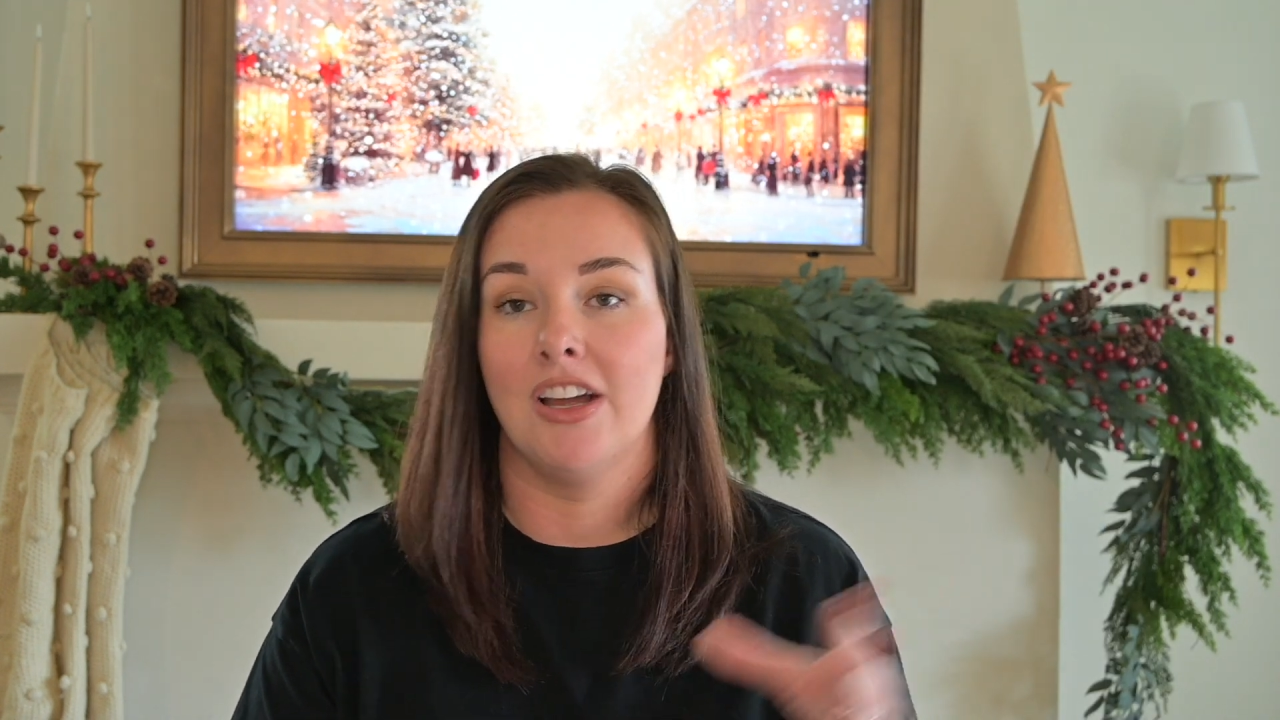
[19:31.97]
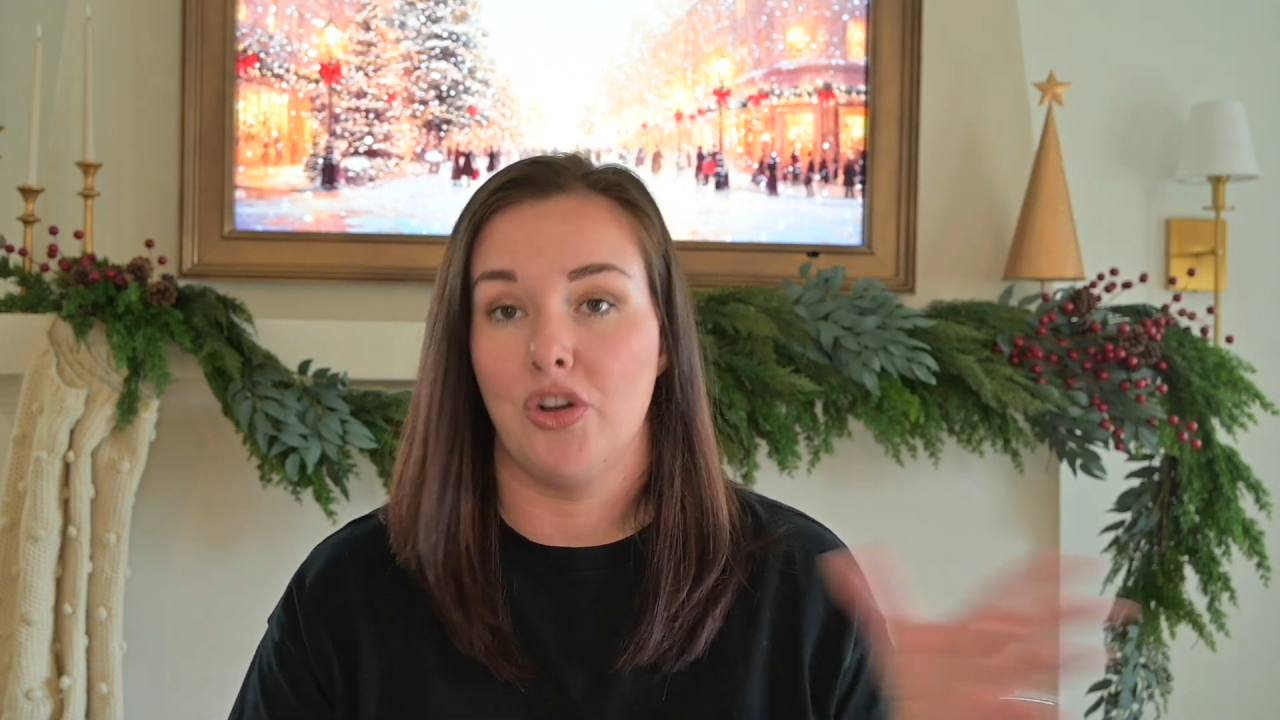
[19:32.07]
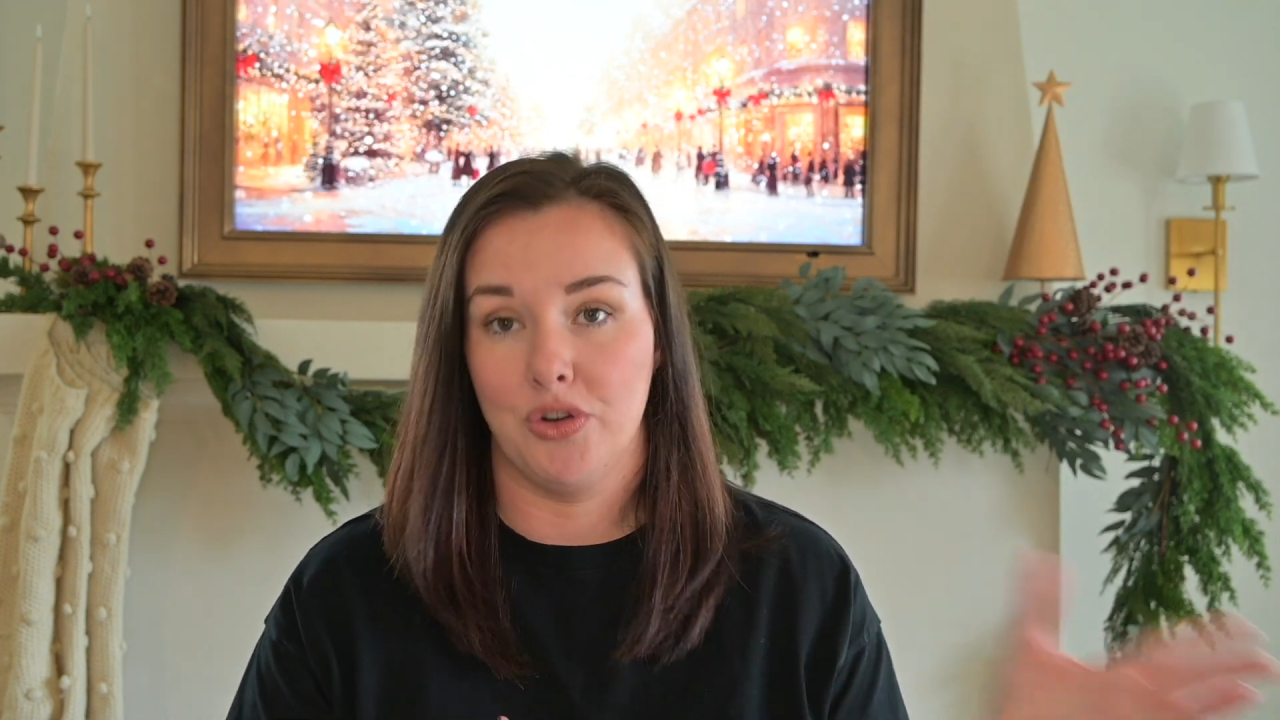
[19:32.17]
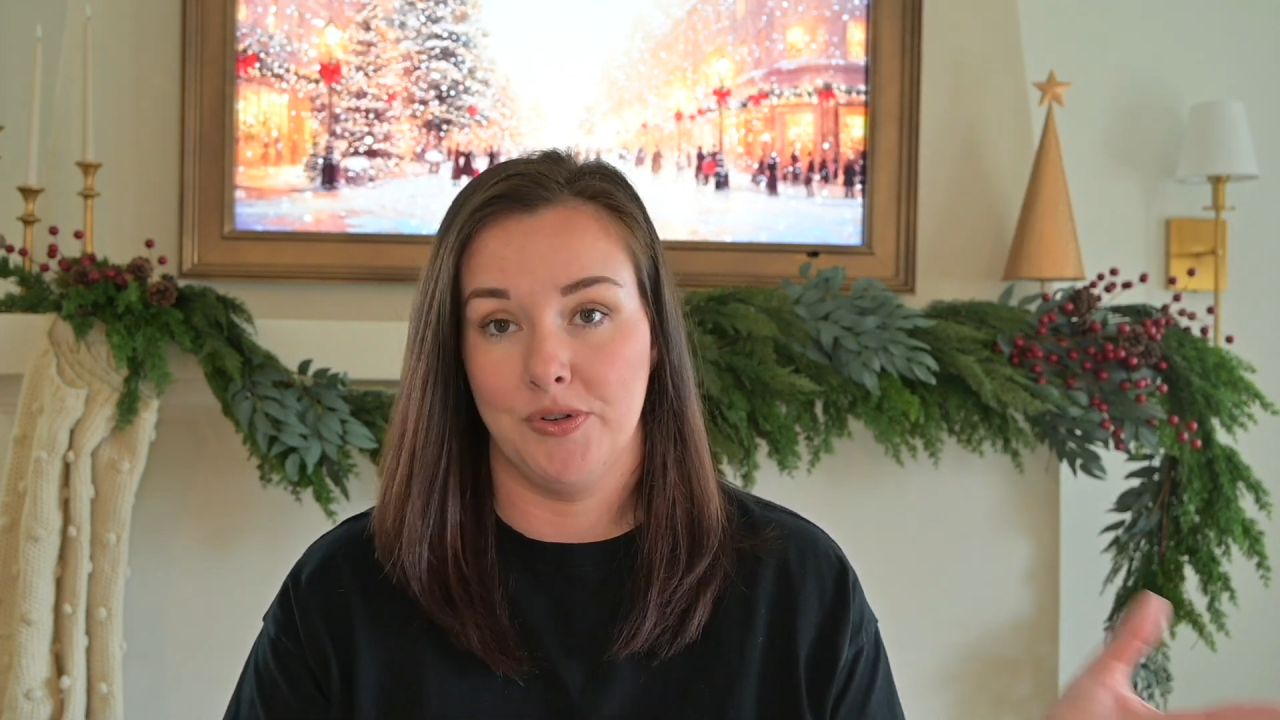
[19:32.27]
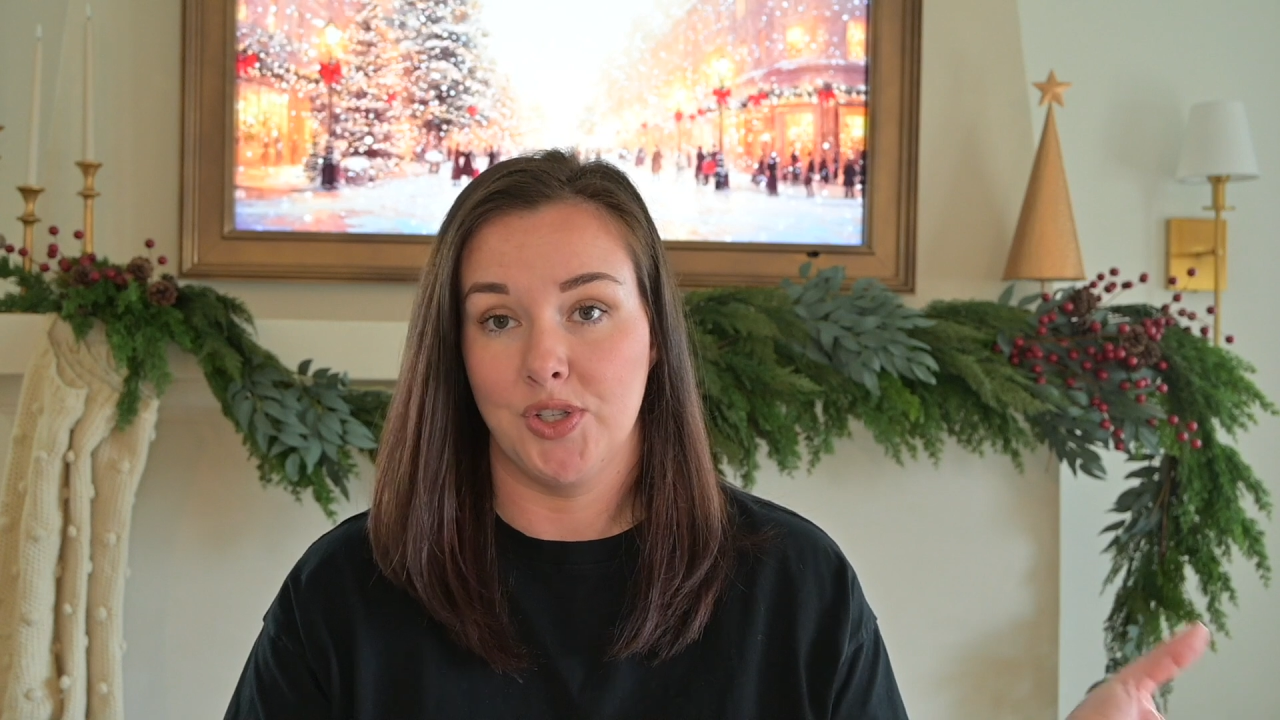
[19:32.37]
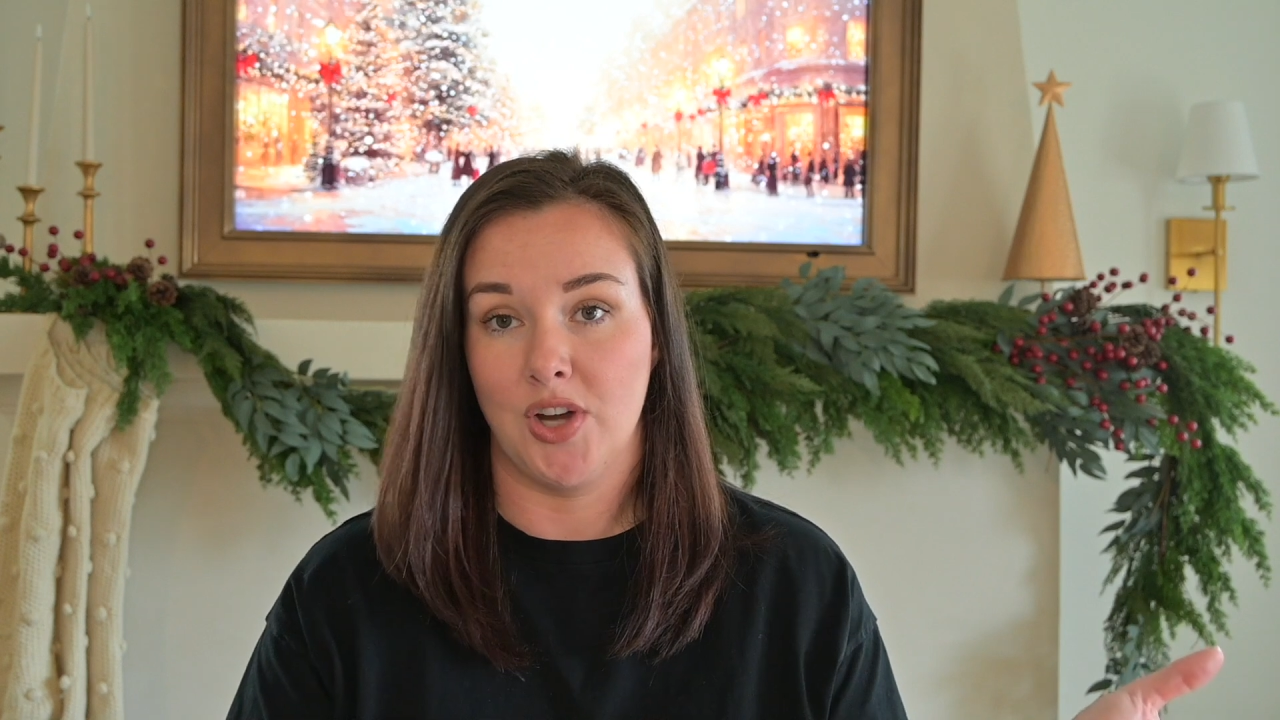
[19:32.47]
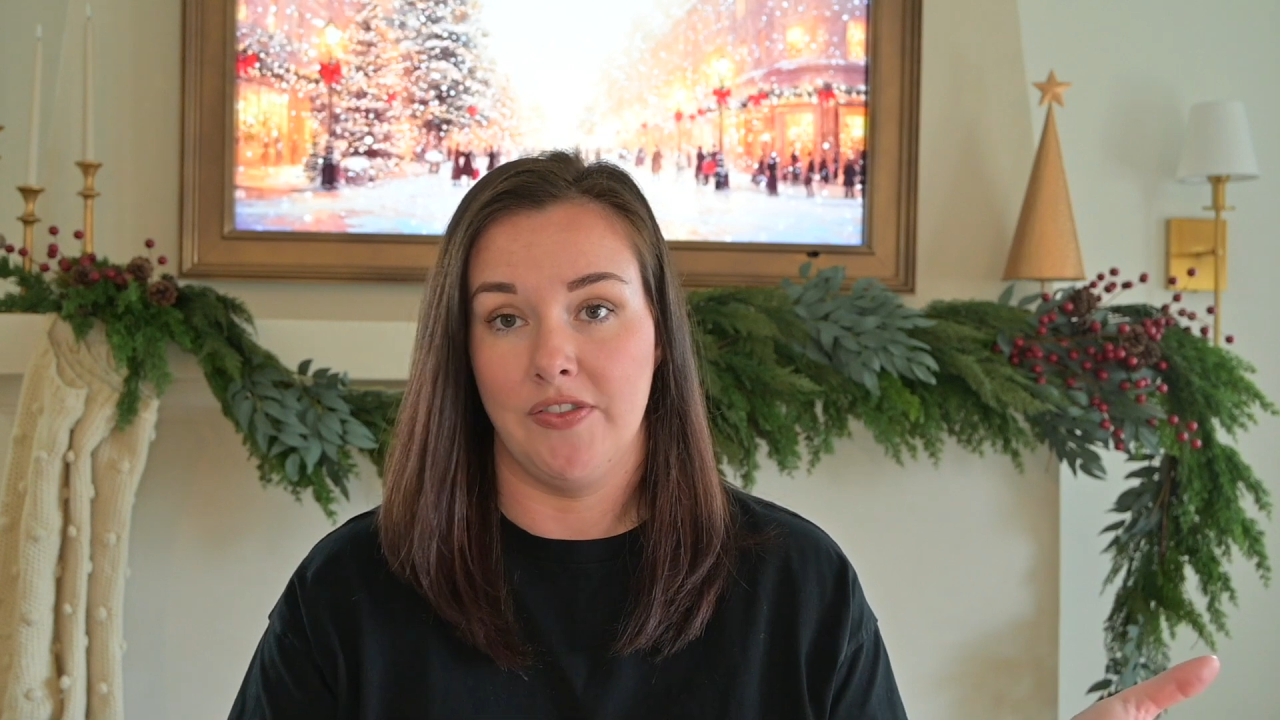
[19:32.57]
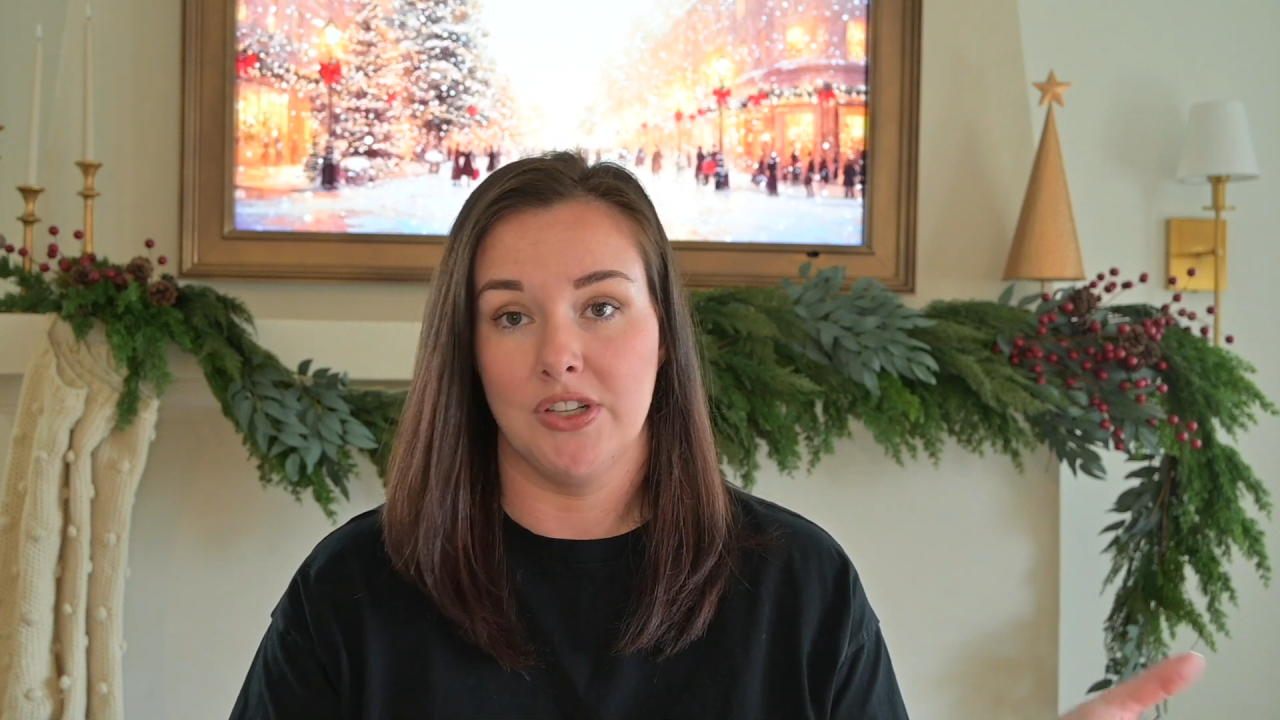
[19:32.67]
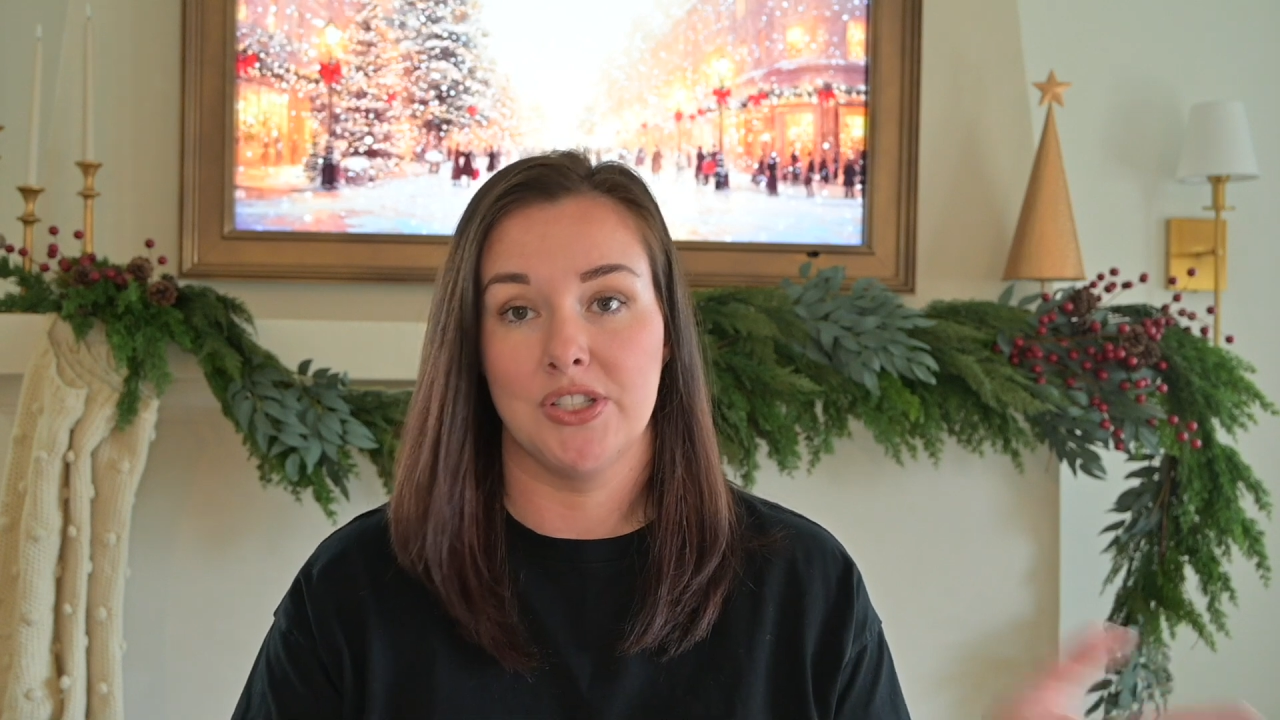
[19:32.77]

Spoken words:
golden retriever,